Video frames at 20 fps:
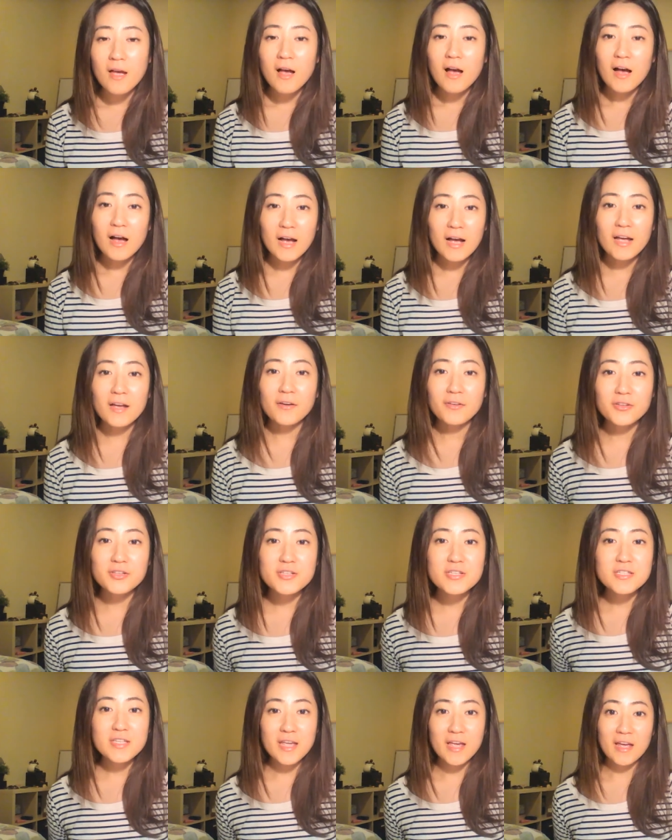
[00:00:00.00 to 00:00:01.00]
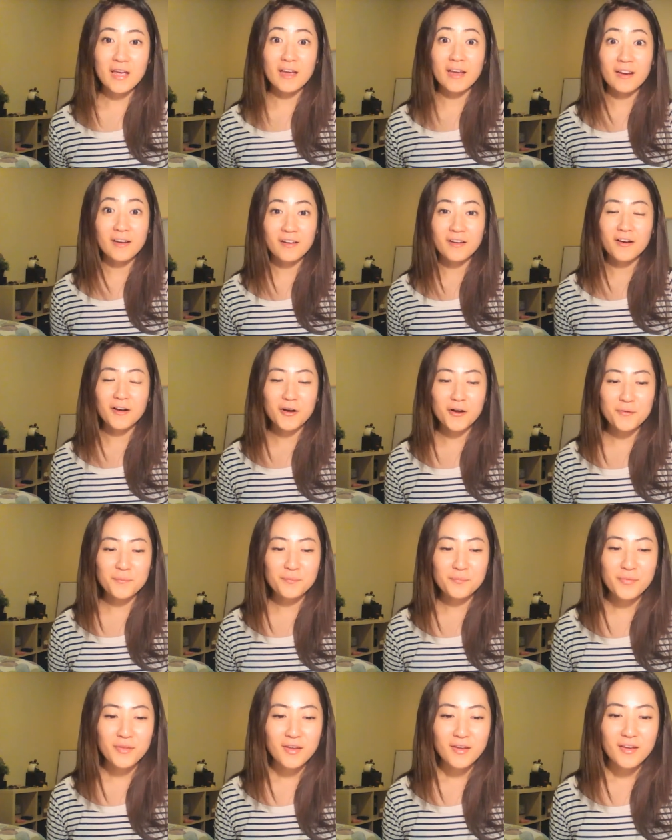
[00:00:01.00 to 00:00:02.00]
I understand.
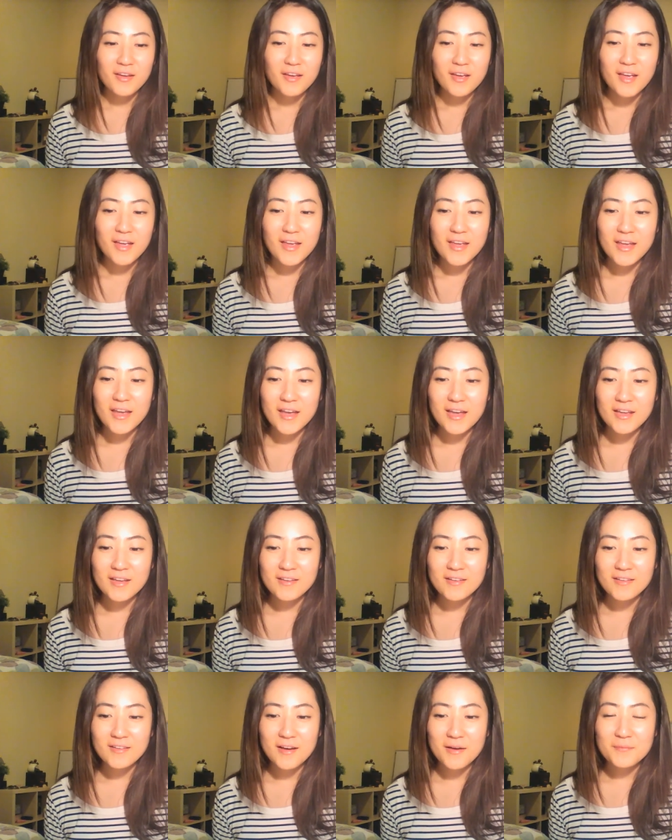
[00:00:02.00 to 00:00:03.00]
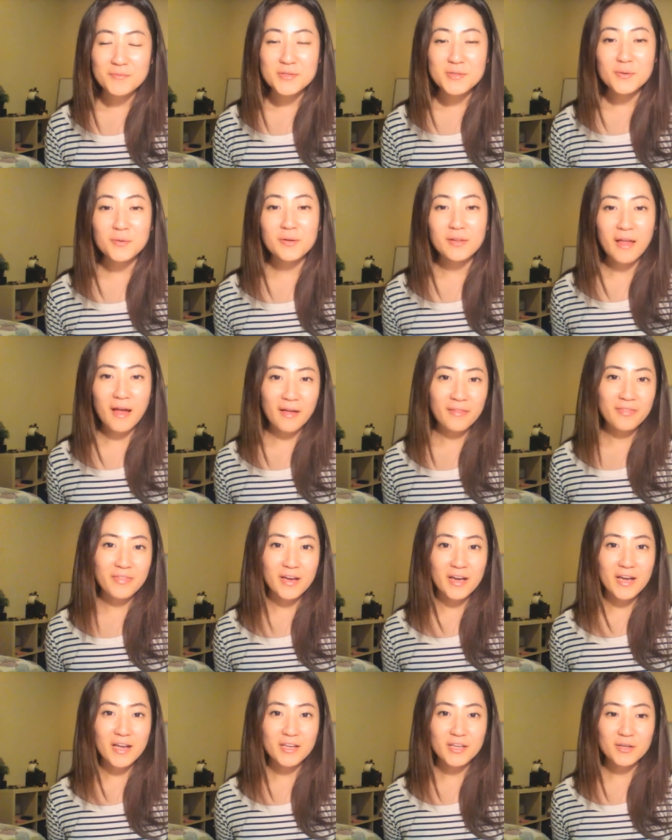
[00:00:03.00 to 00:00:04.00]
And I'm so glad
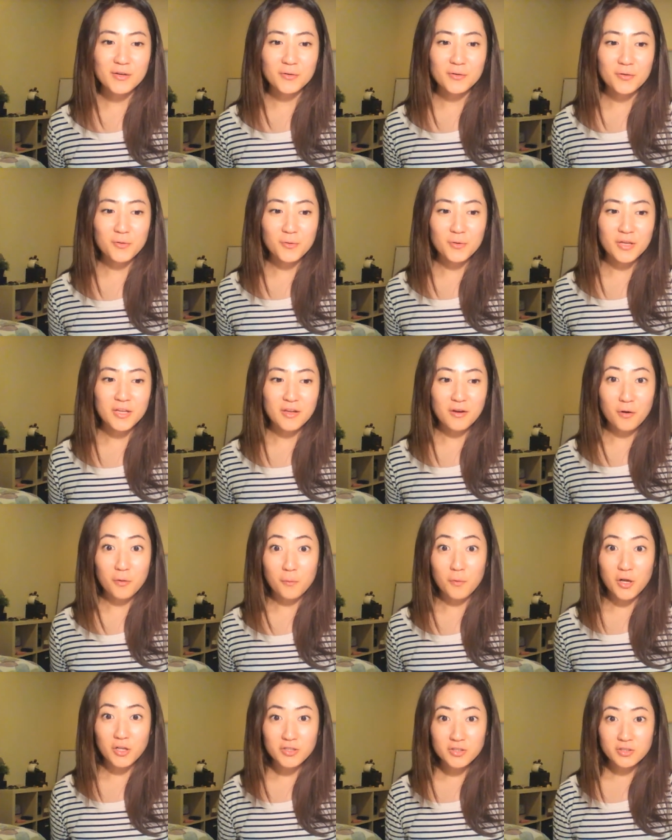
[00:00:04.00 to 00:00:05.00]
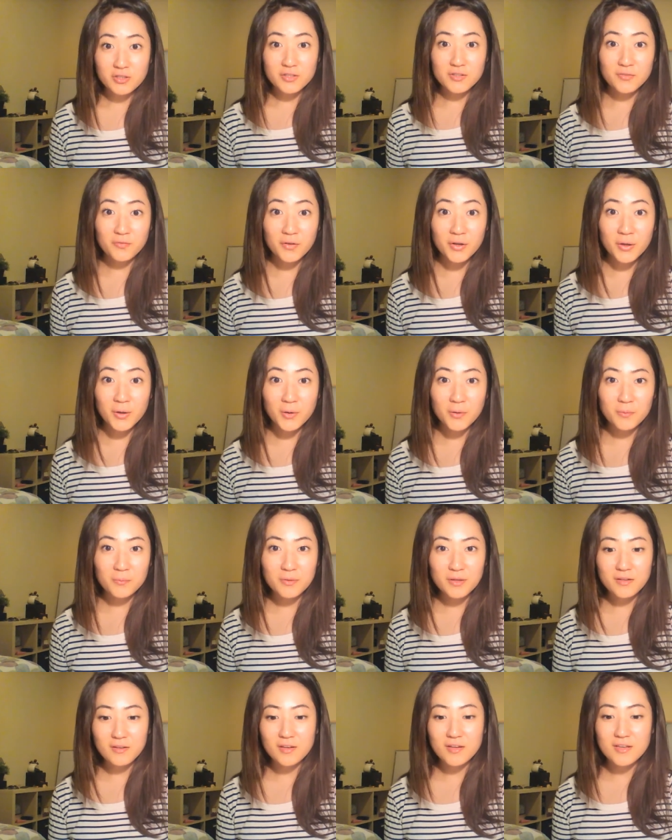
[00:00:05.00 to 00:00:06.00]
that you're here watching this video
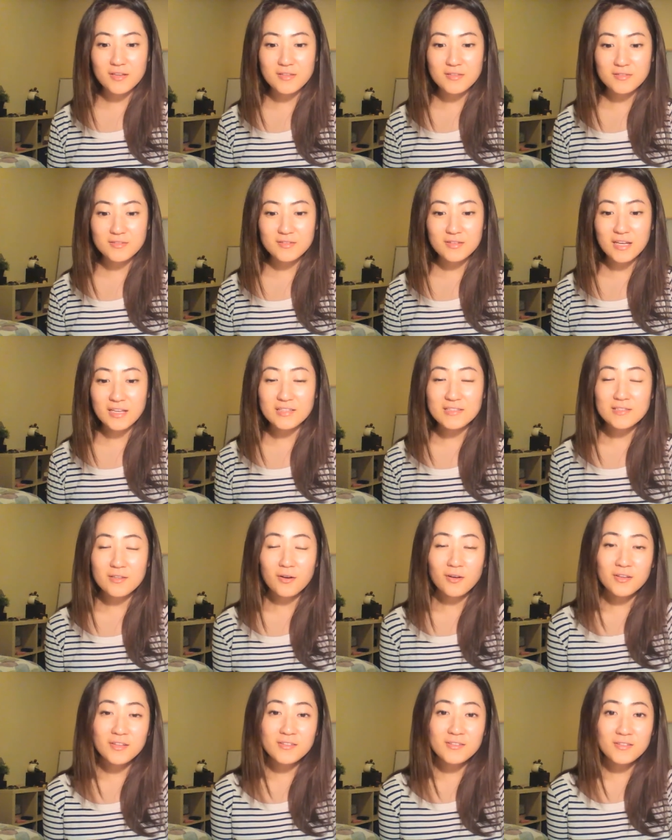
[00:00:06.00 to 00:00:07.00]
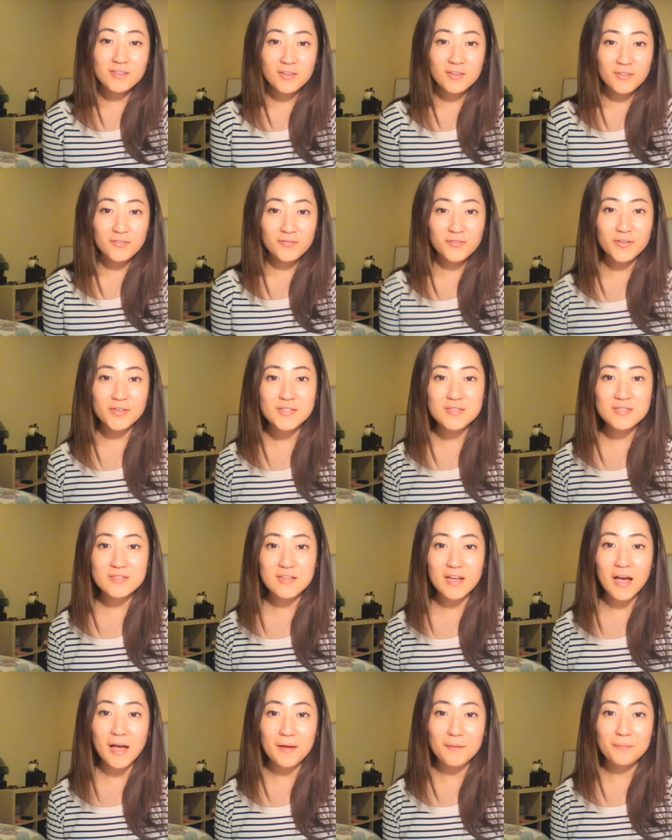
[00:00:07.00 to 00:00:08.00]
because that's honestly the first
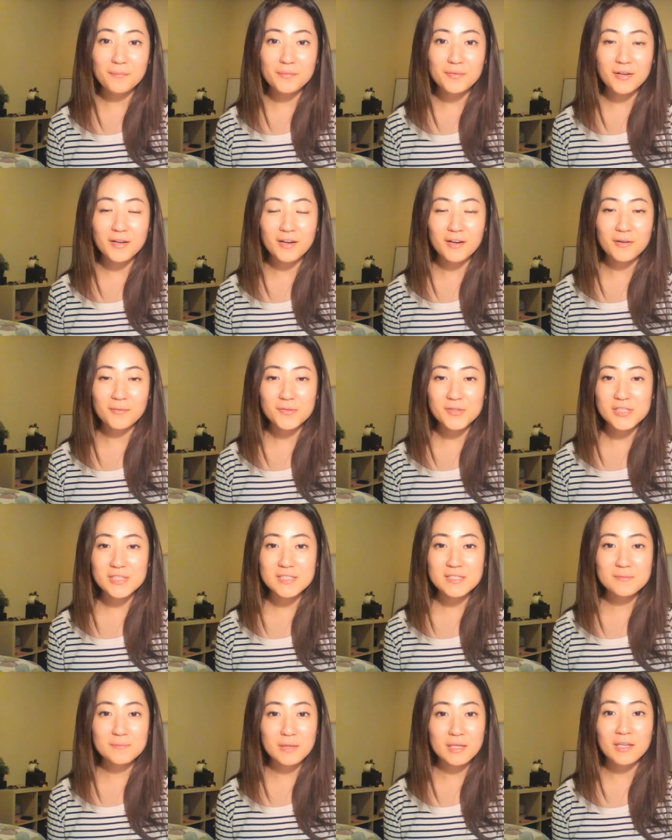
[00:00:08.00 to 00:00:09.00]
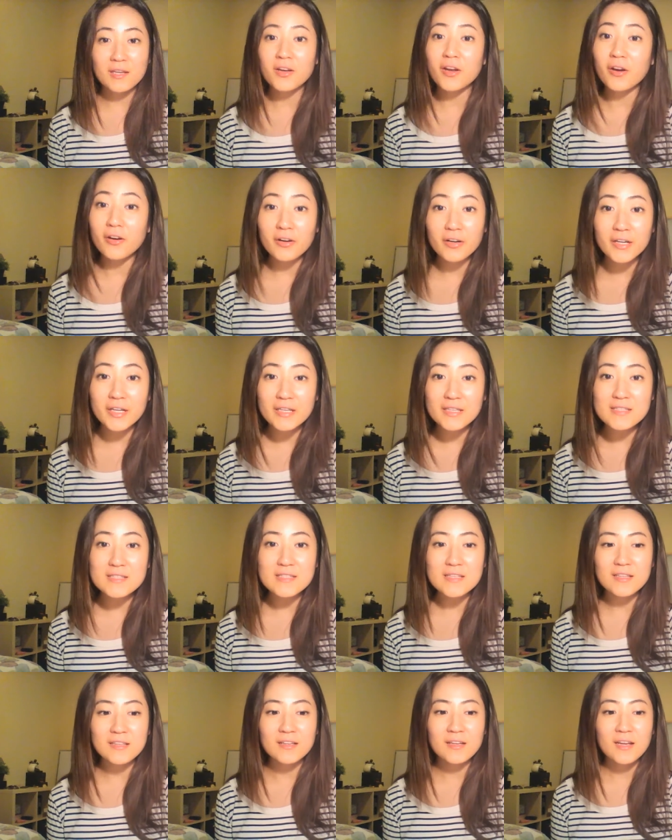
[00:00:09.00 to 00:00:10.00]
step. Just being curious
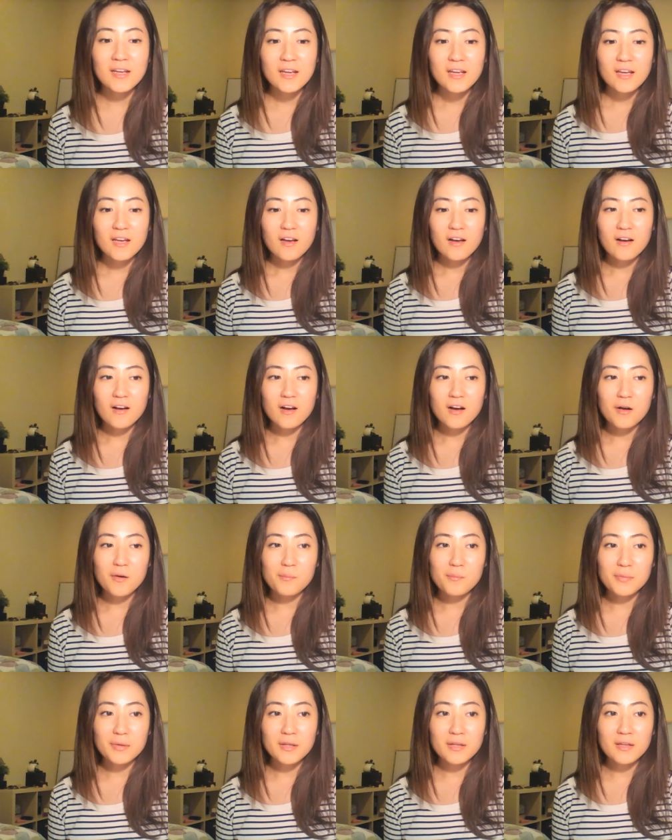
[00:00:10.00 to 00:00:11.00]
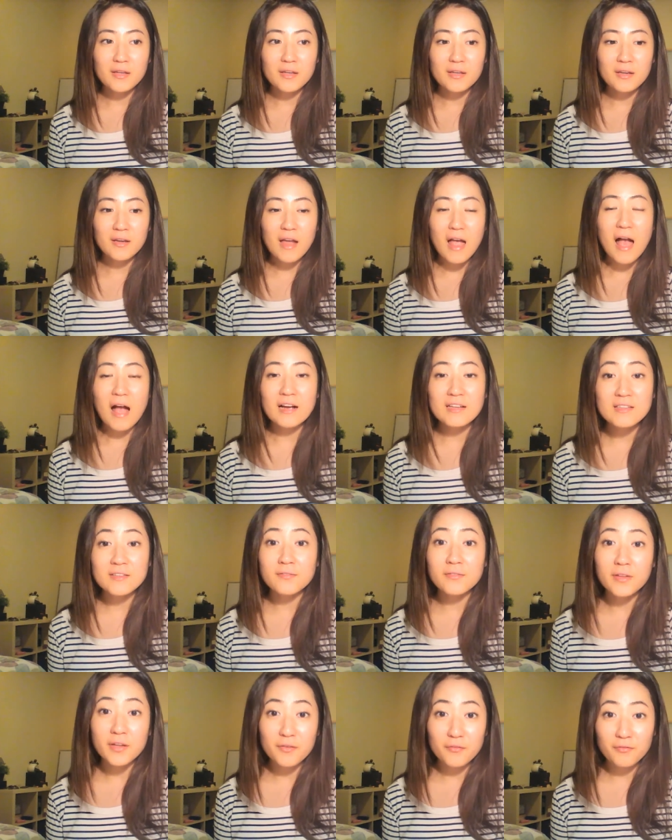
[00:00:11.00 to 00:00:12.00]
and being
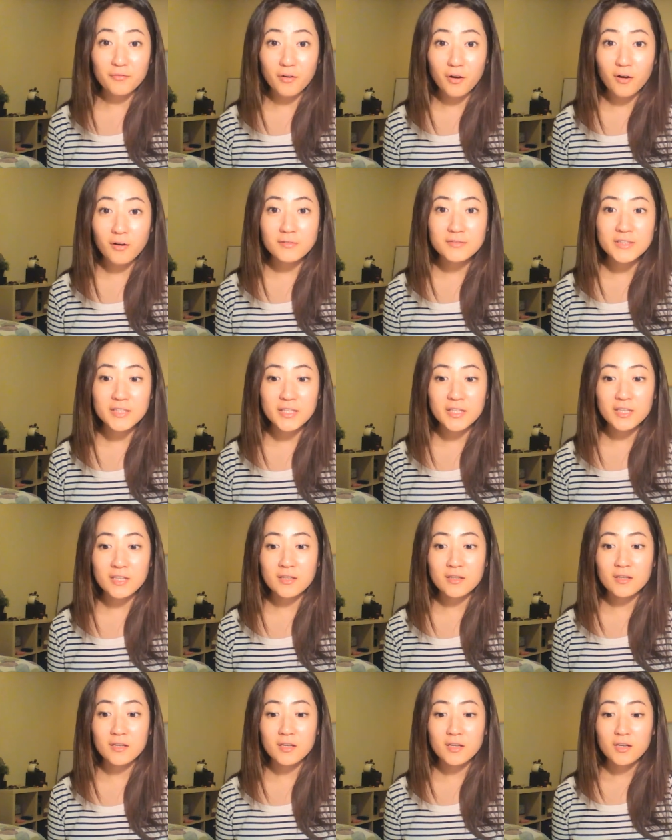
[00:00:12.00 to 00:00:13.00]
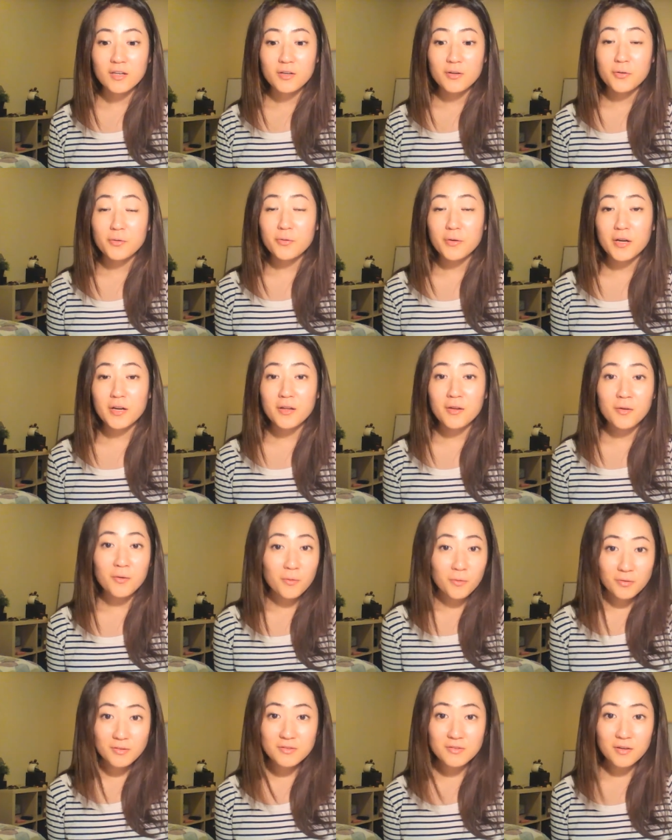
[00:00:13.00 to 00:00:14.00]
actively involved in creating
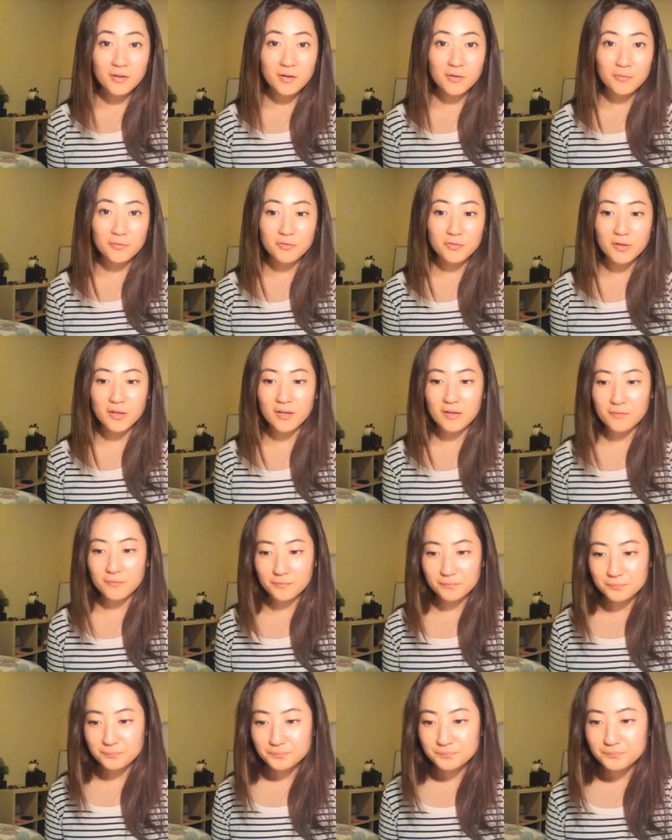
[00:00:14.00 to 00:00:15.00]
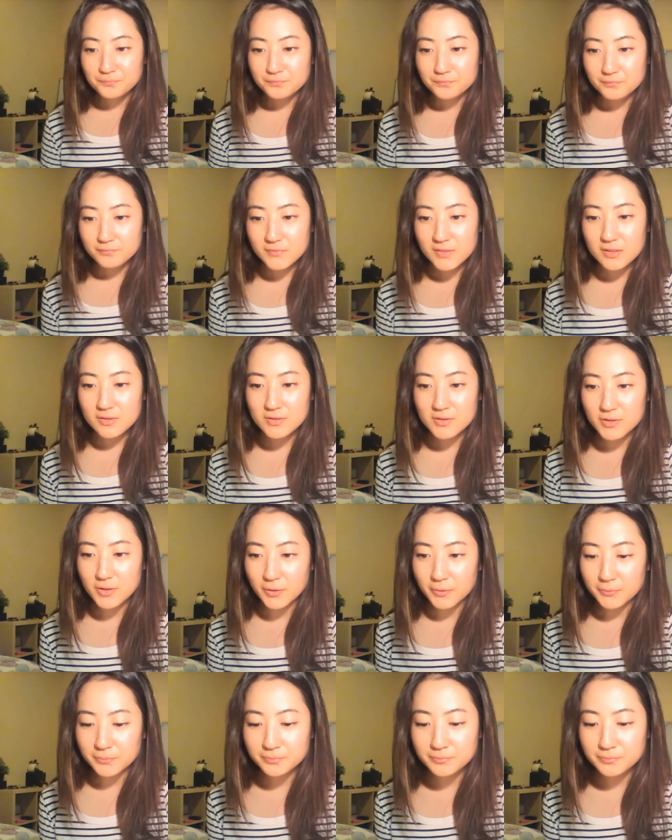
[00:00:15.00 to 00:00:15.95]
your own study routine. So